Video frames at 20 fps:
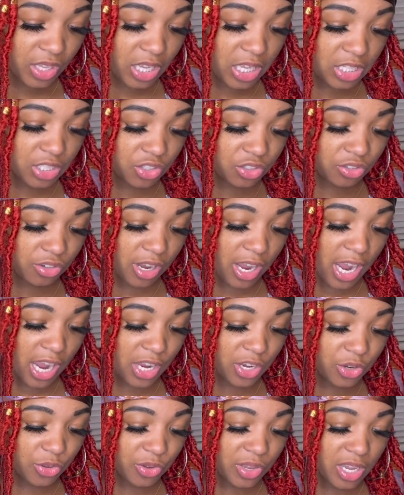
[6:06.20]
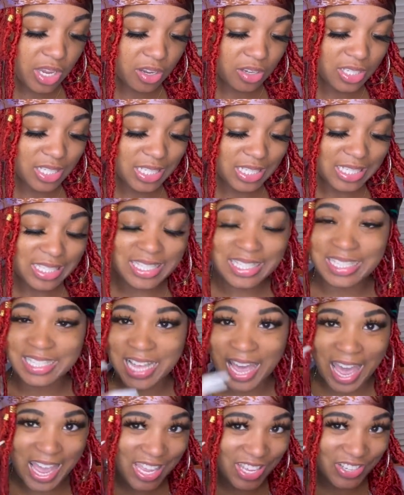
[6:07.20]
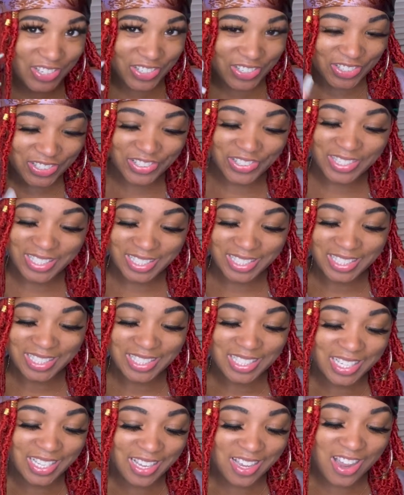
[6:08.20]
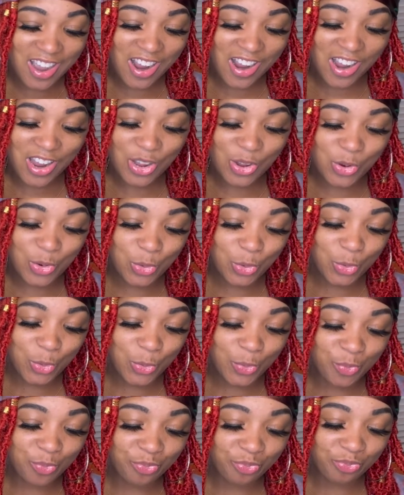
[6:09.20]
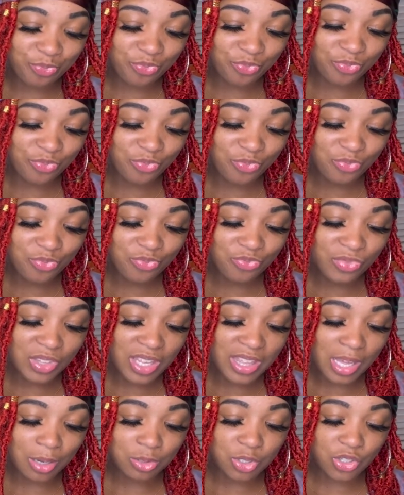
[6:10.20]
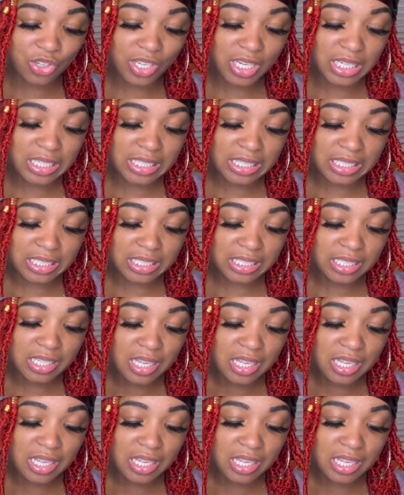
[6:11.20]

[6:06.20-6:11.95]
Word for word: Try a new hairstyle. All right, cool. That was a good idea.